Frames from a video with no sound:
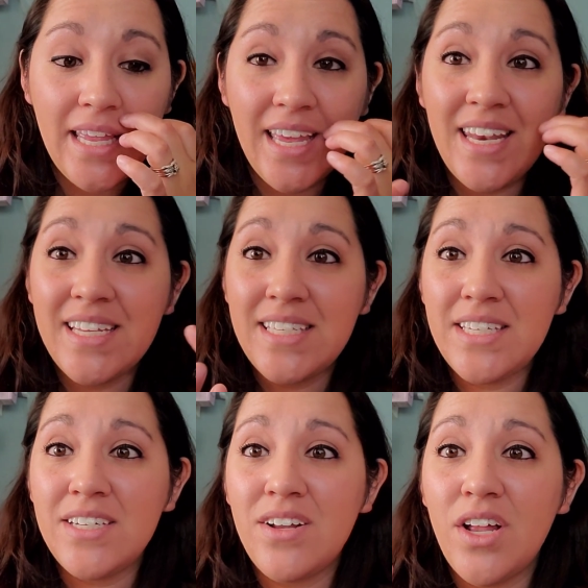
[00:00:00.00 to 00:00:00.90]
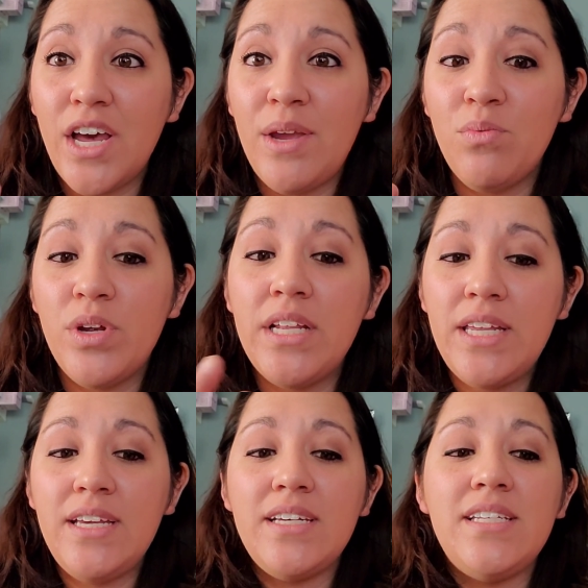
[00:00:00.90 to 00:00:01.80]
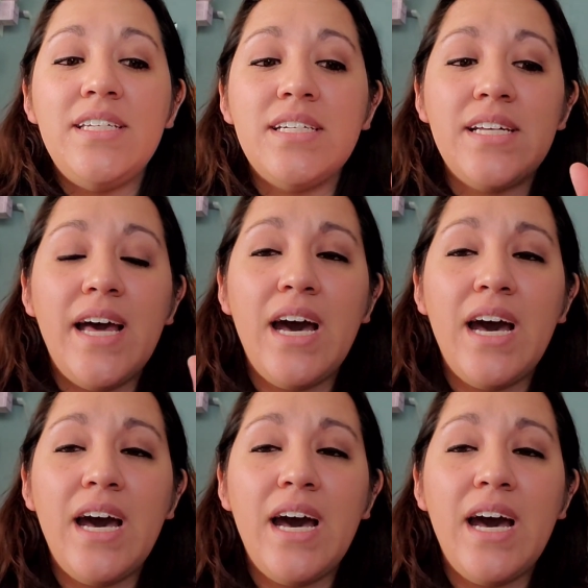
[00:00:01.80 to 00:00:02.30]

it is still a really good deal.